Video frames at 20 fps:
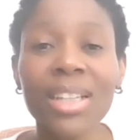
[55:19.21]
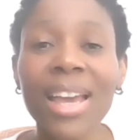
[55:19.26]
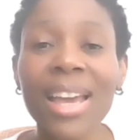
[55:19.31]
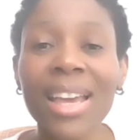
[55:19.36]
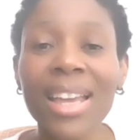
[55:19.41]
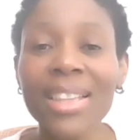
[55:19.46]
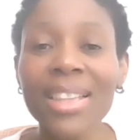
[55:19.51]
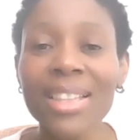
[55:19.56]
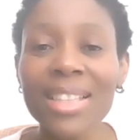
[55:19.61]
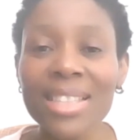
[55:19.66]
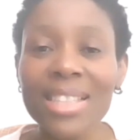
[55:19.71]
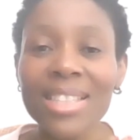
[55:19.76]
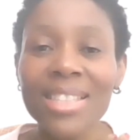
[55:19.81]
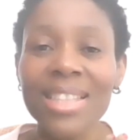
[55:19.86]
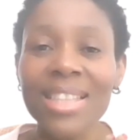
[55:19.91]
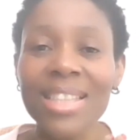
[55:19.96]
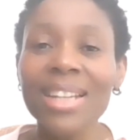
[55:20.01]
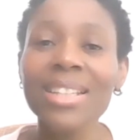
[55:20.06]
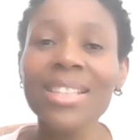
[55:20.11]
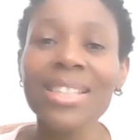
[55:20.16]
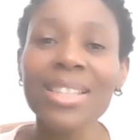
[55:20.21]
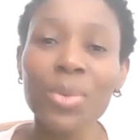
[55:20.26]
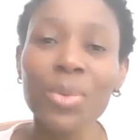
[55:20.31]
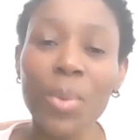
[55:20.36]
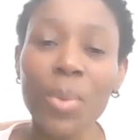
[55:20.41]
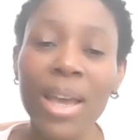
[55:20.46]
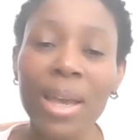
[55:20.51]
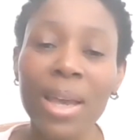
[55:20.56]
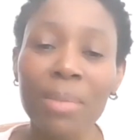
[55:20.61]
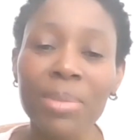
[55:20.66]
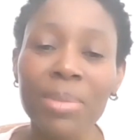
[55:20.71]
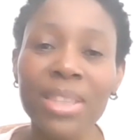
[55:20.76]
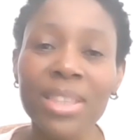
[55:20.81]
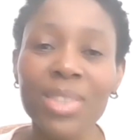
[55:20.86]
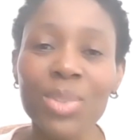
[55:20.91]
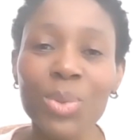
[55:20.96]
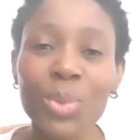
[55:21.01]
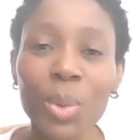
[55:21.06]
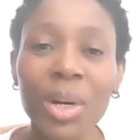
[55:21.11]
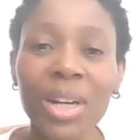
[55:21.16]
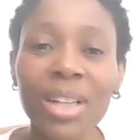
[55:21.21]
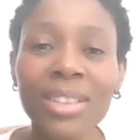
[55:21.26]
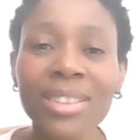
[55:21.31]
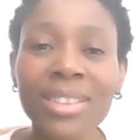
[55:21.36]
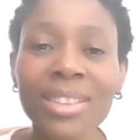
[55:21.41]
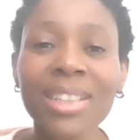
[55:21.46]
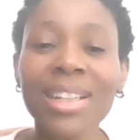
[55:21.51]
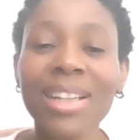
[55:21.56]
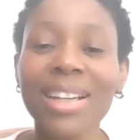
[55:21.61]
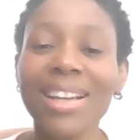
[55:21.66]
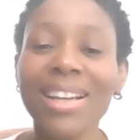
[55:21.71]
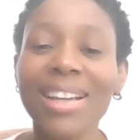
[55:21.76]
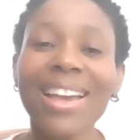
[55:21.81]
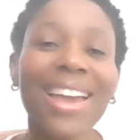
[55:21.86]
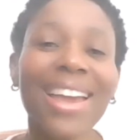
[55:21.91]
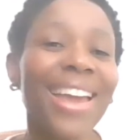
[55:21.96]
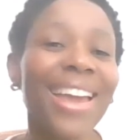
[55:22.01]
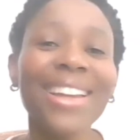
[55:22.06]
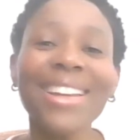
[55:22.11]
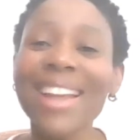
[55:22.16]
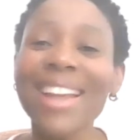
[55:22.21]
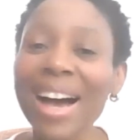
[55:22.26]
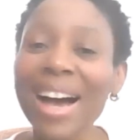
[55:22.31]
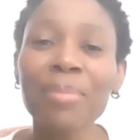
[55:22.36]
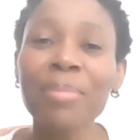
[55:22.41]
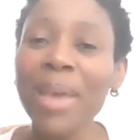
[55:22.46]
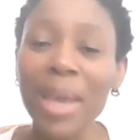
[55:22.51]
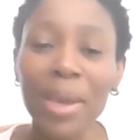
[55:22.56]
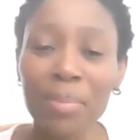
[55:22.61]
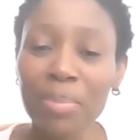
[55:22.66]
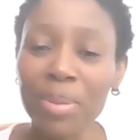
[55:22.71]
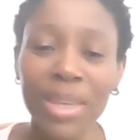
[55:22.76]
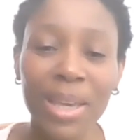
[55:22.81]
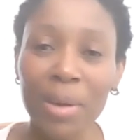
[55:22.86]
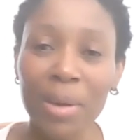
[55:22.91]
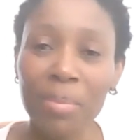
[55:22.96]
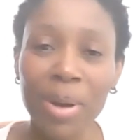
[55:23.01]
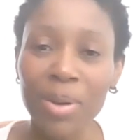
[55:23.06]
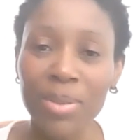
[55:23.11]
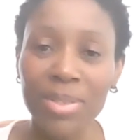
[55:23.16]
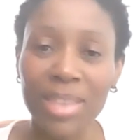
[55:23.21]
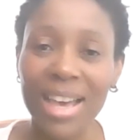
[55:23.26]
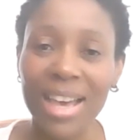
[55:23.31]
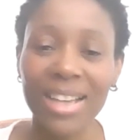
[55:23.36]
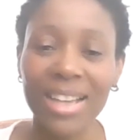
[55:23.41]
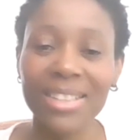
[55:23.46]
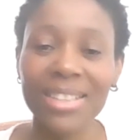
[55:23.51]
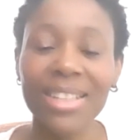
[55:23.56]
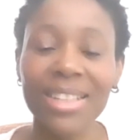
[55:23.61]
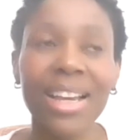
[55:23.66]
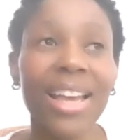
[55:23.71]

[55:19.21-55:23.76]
and this is the reason why I'm in this world, and I'm happy about that.